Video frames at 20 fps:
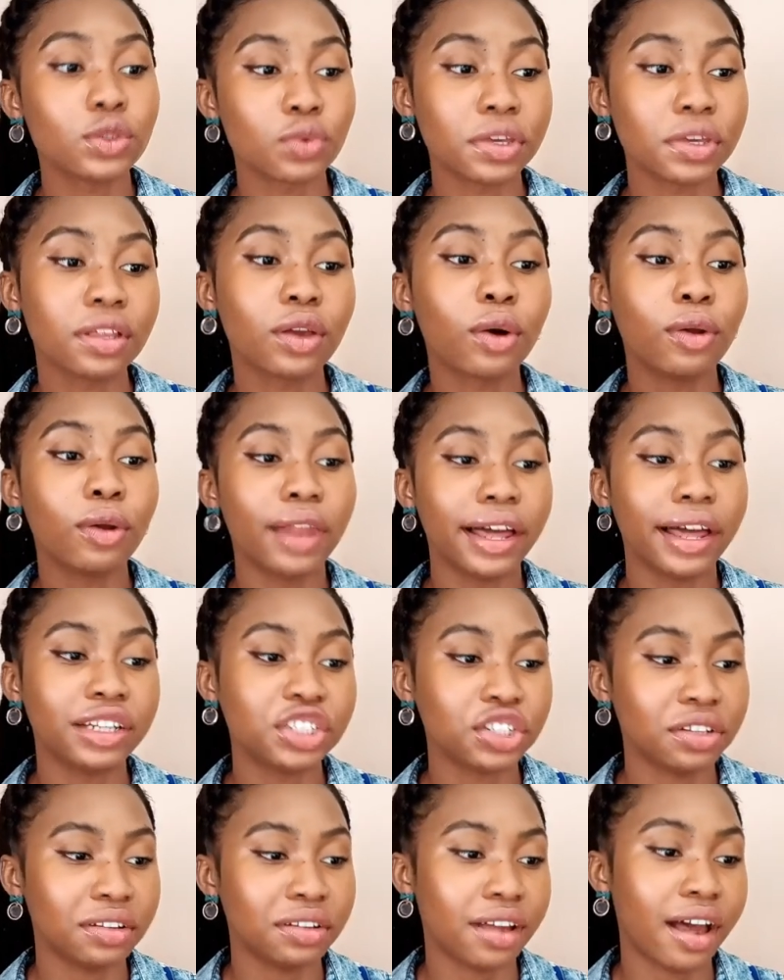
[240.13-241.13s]
with
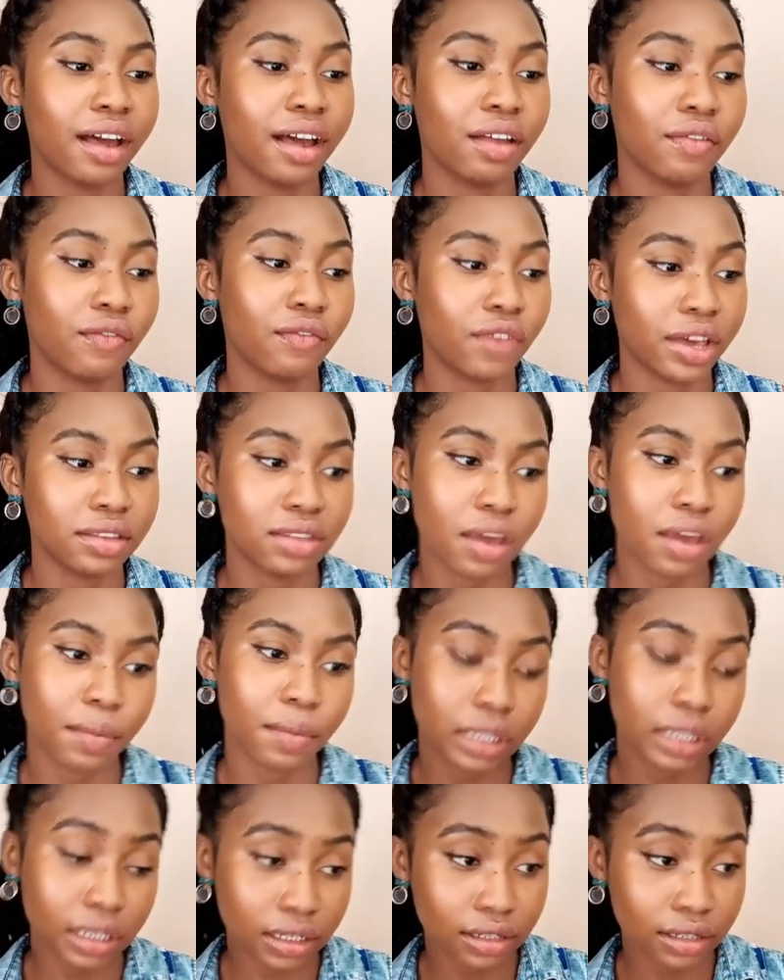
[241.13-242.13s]
collagen and
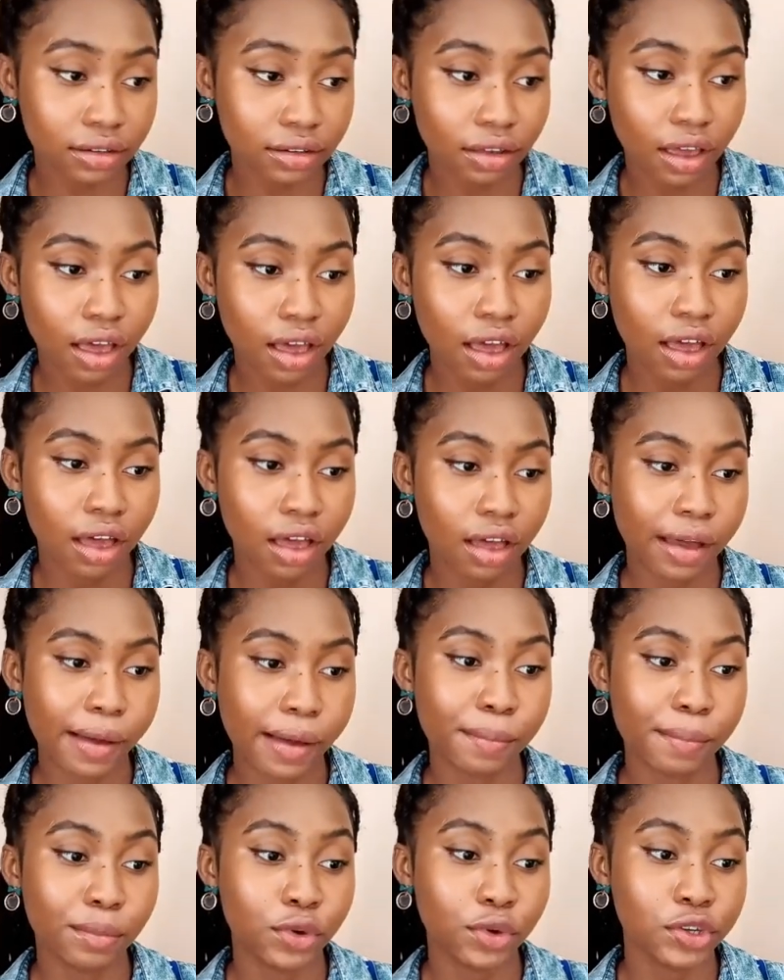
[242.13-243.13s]
vitamin E,
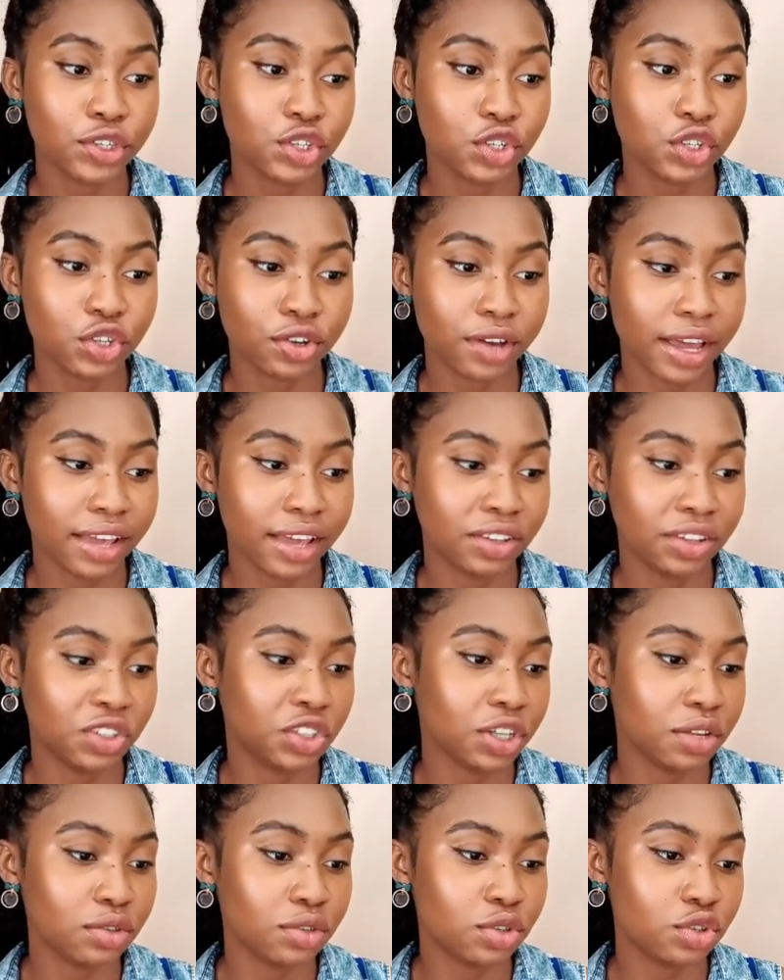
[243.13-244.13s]
moisture and
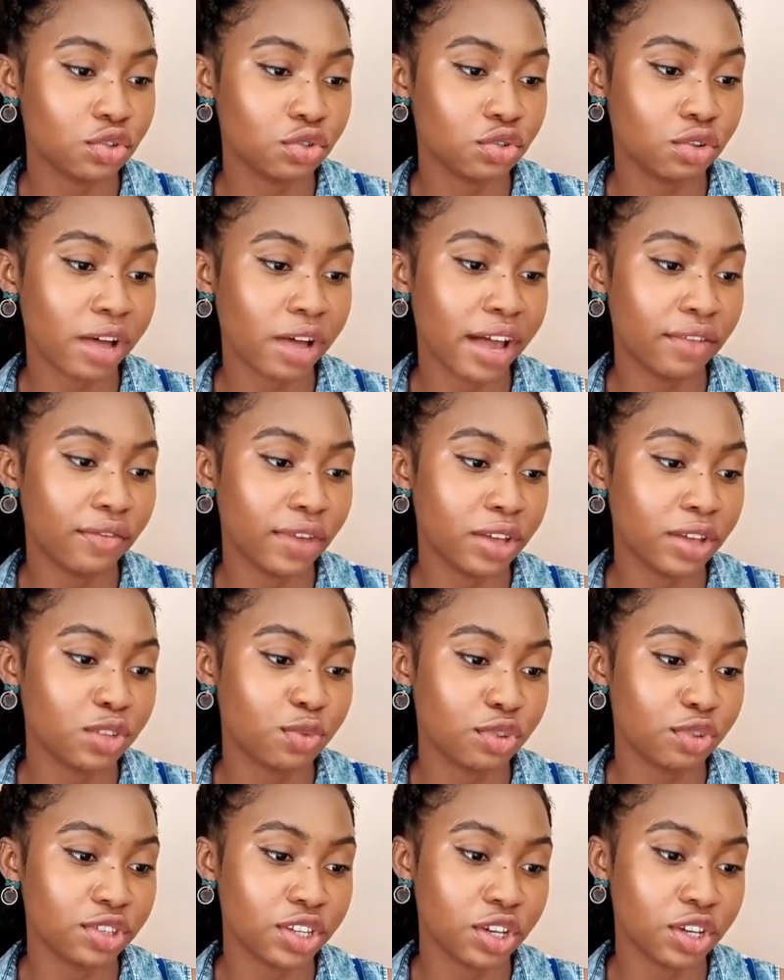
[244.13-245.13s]
gentle advanced
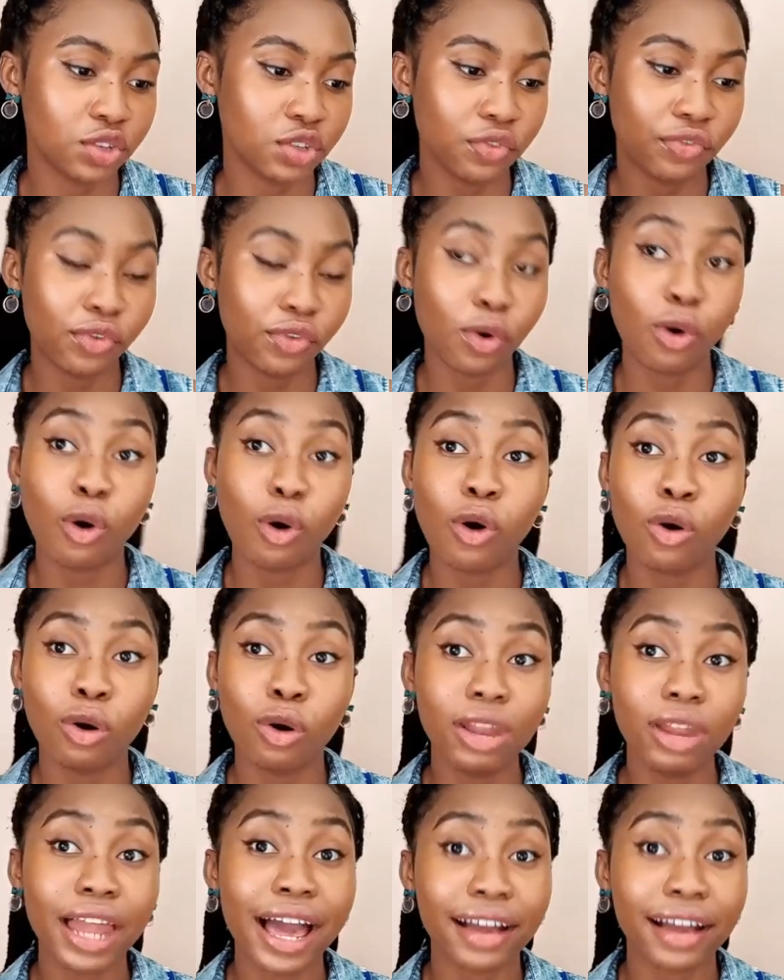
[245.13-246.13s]
protection for
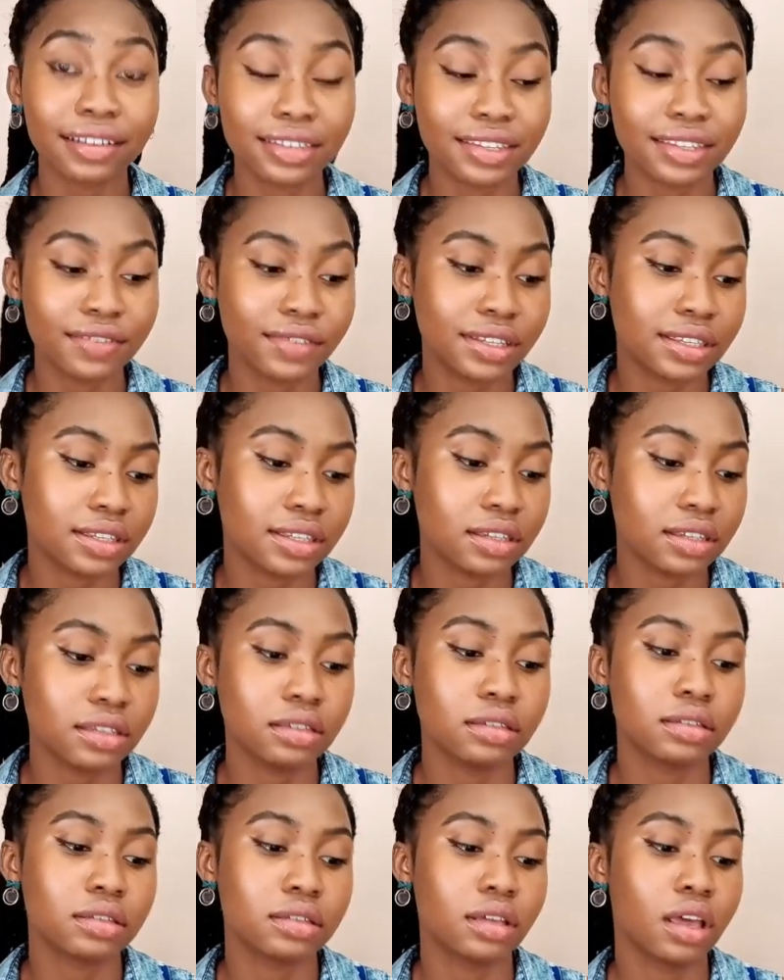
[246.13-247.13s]
all
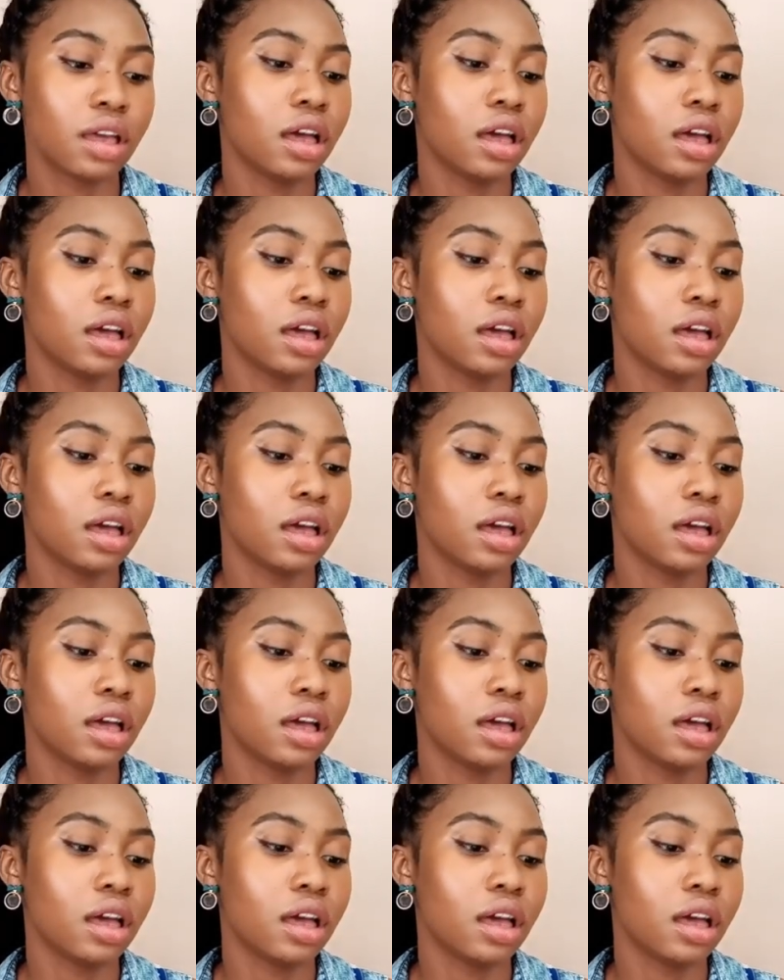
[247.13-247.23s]
activities,